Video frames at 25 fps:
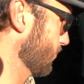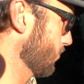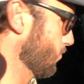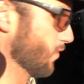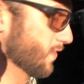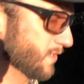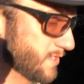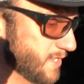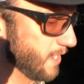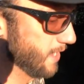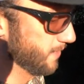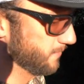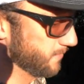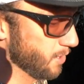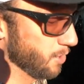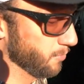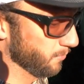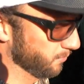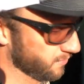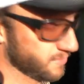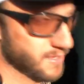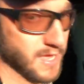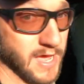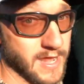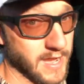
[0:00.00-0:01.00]
the one time he
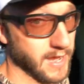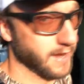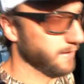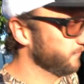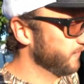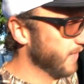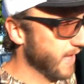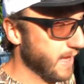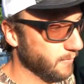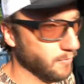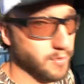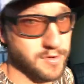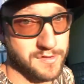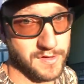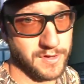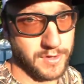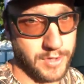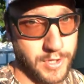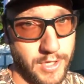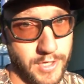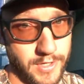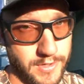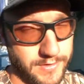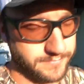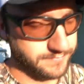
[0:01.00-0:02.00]
almost got out. That wasn't
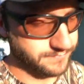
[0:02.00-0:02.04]
good.